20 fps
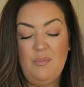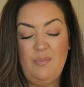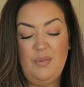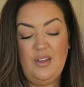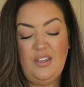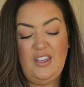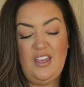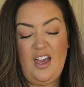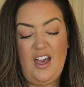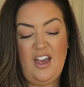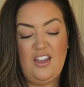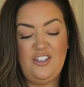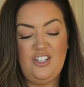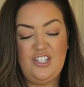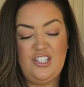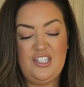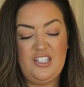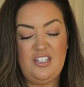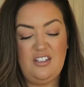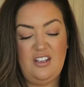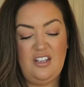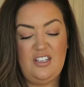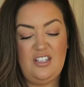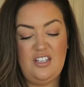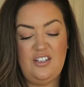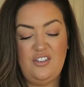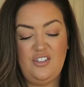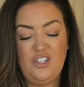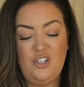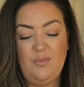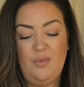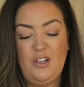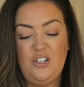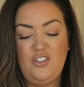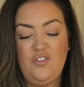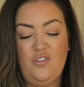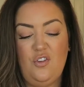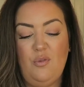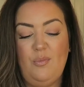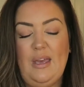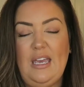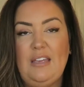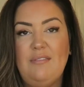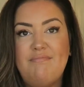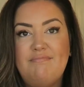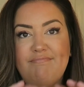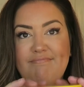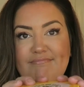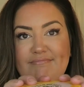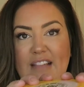But yeah, just, it didn't do much for me.